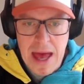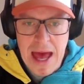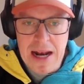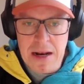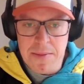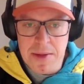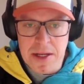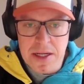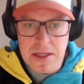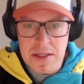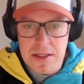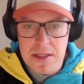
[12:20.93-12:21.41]

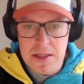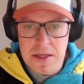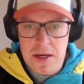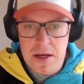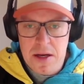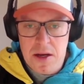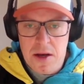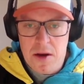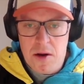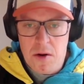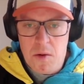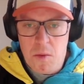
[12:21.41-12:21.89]

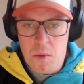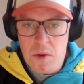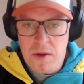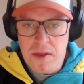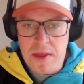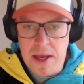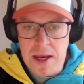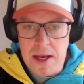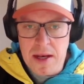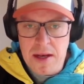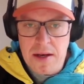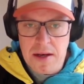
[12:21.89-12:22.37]
elements
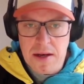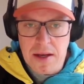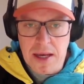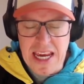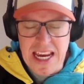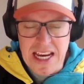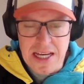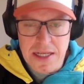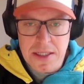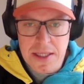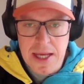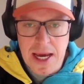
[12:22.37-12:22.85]
within
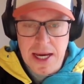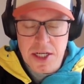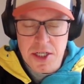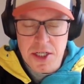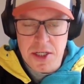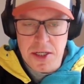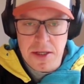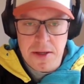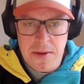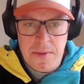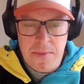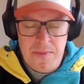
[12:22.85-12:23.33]
each
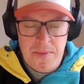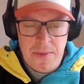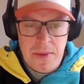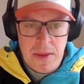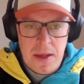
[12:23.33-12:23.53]
section.